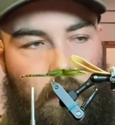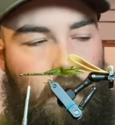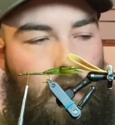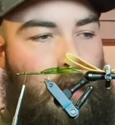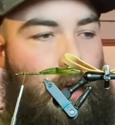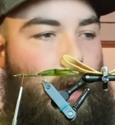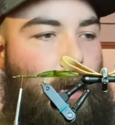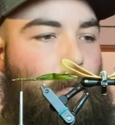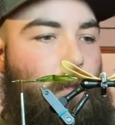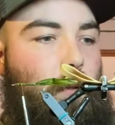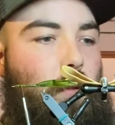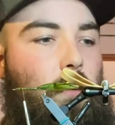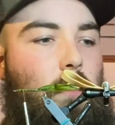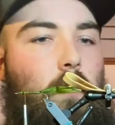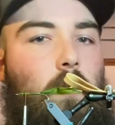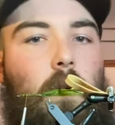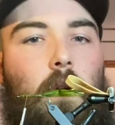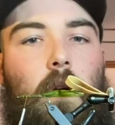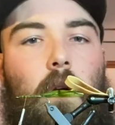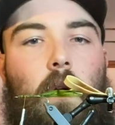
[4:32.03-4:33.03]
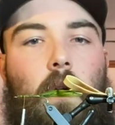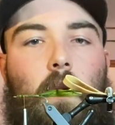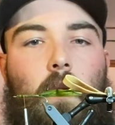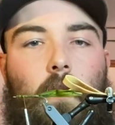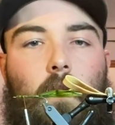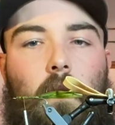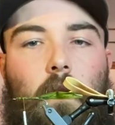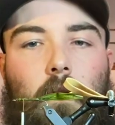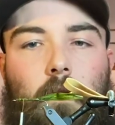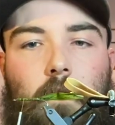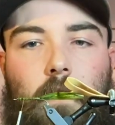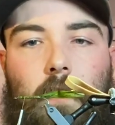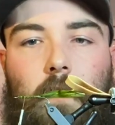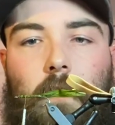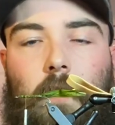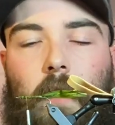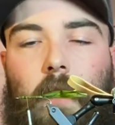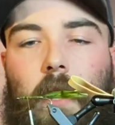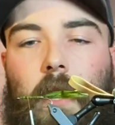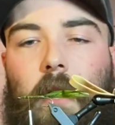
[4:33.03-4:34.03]
an actual
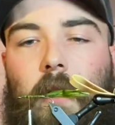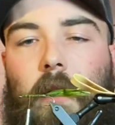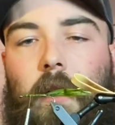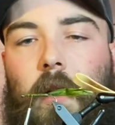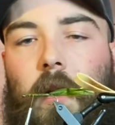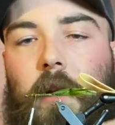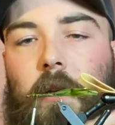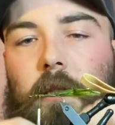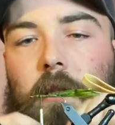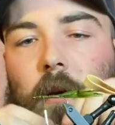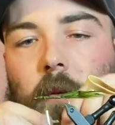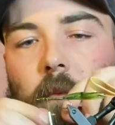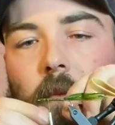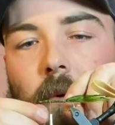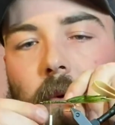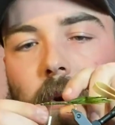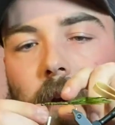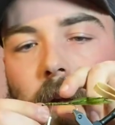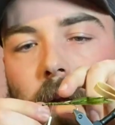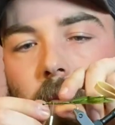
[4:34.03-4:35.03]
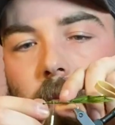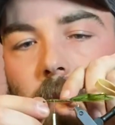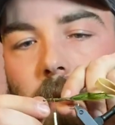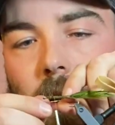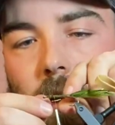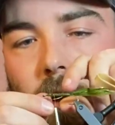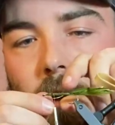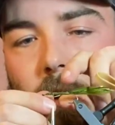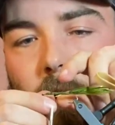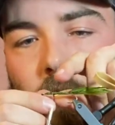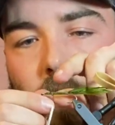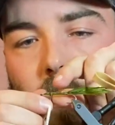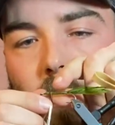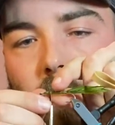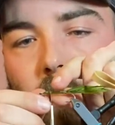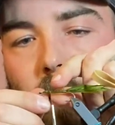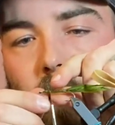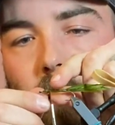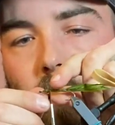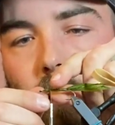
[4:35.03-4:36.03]
review on it at some point, but
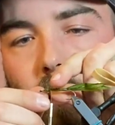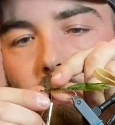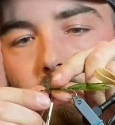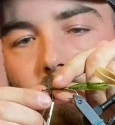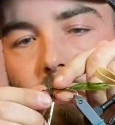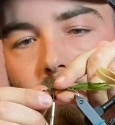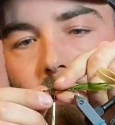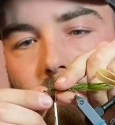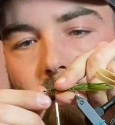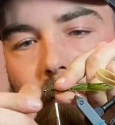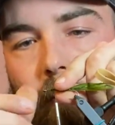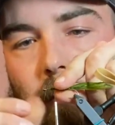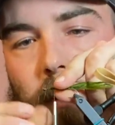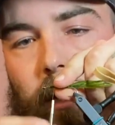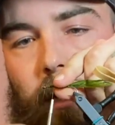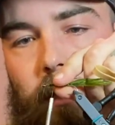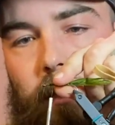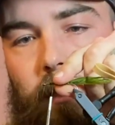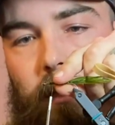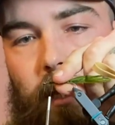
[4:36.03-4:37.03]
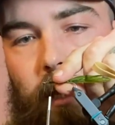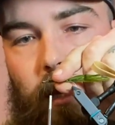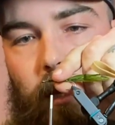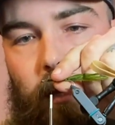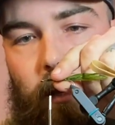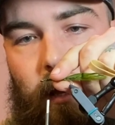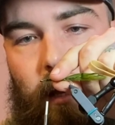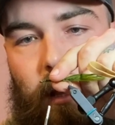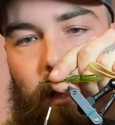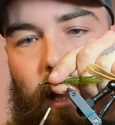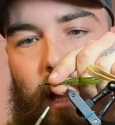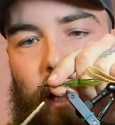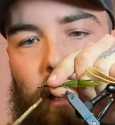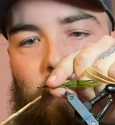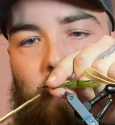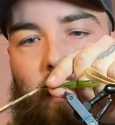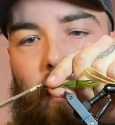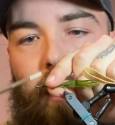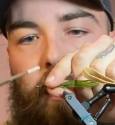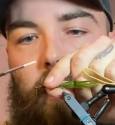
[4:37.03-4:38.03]
the biggest thing I like
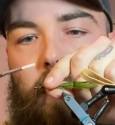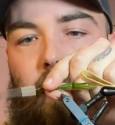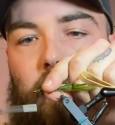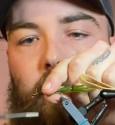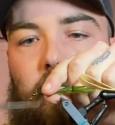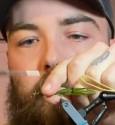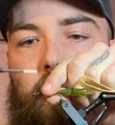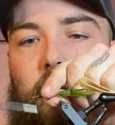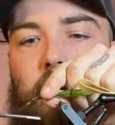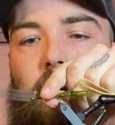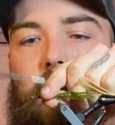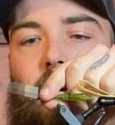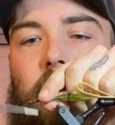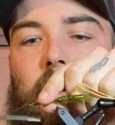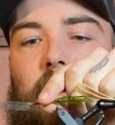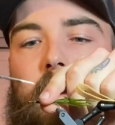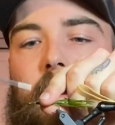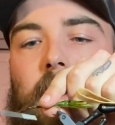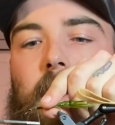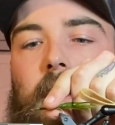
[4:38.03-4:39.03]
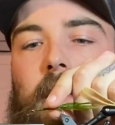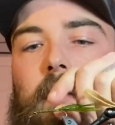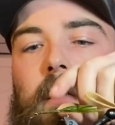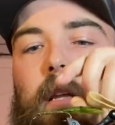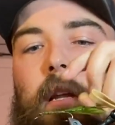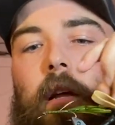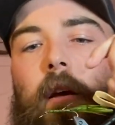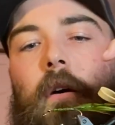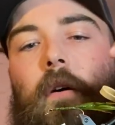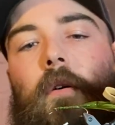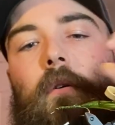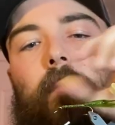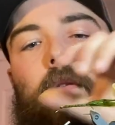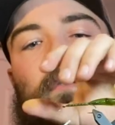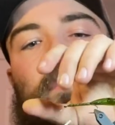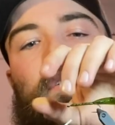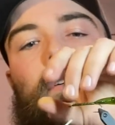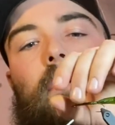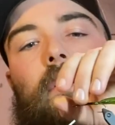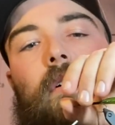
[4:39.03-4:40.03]
about it is that it
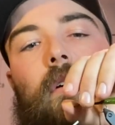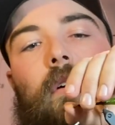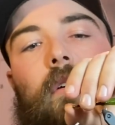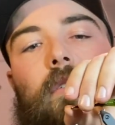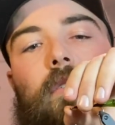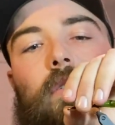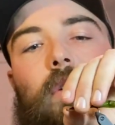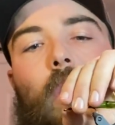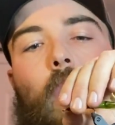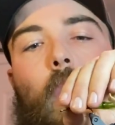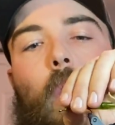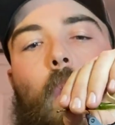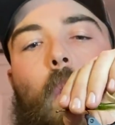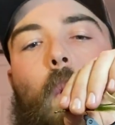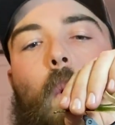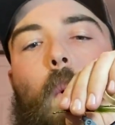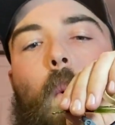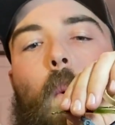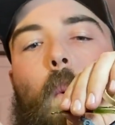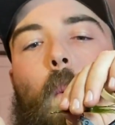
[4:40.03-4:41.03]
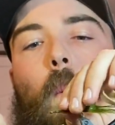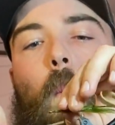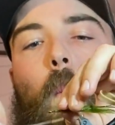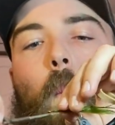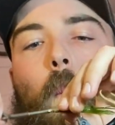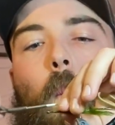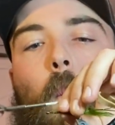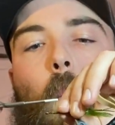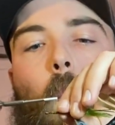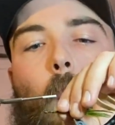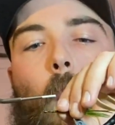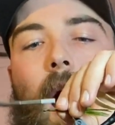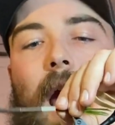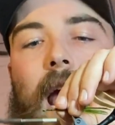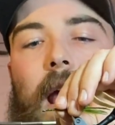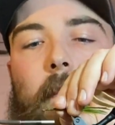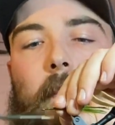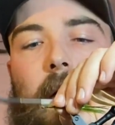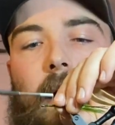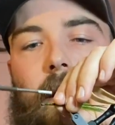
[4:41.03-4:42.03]
holds hooks way
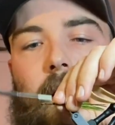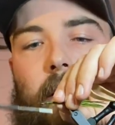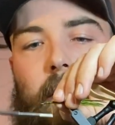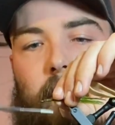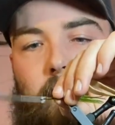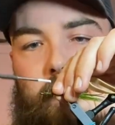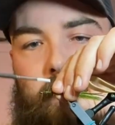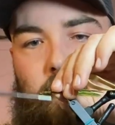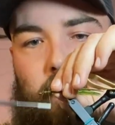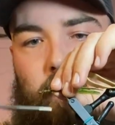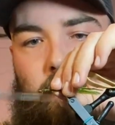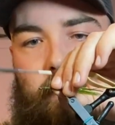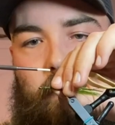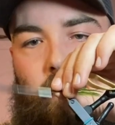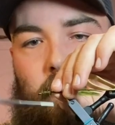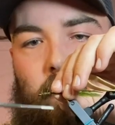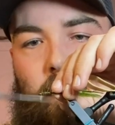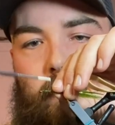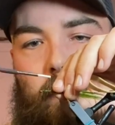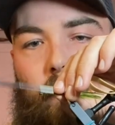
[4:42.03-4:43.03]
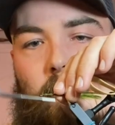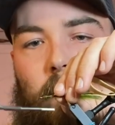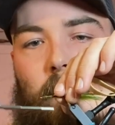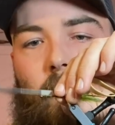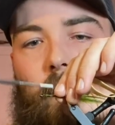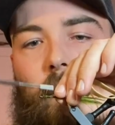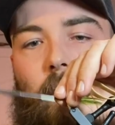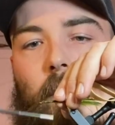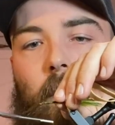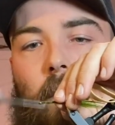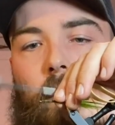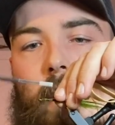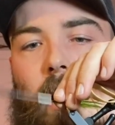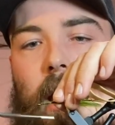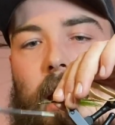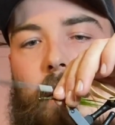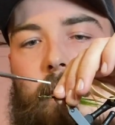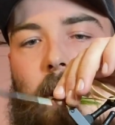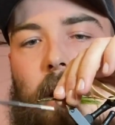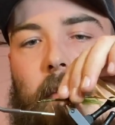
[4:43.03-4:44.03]
better,
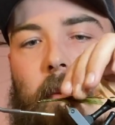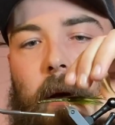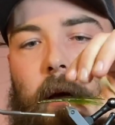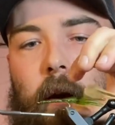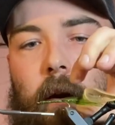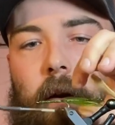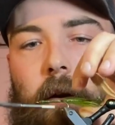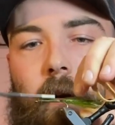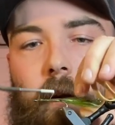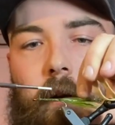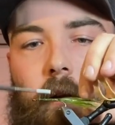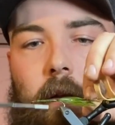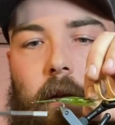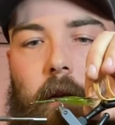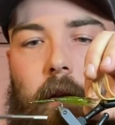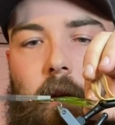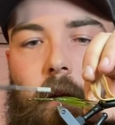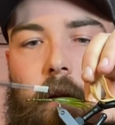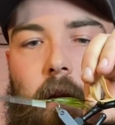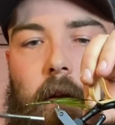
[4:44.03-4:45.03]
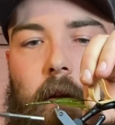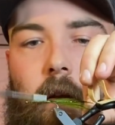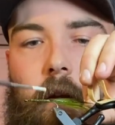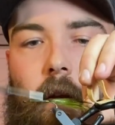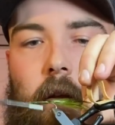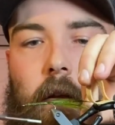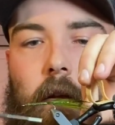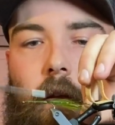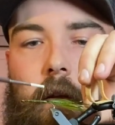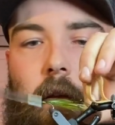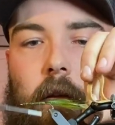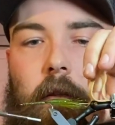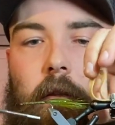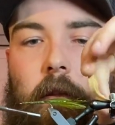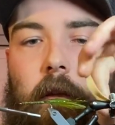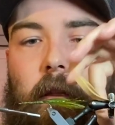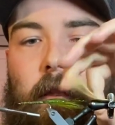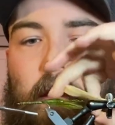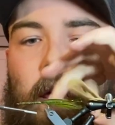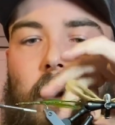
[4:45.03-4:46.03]
way better
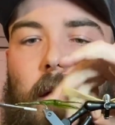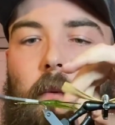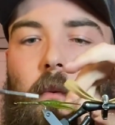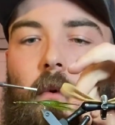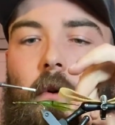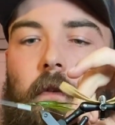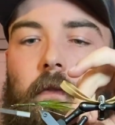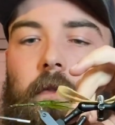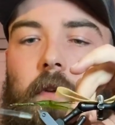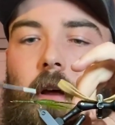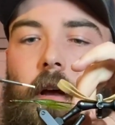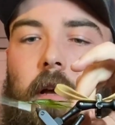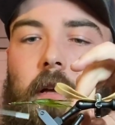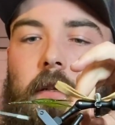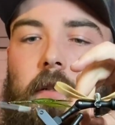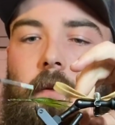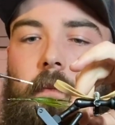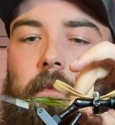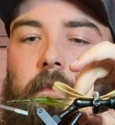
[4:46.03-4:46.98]
than that Wolf does.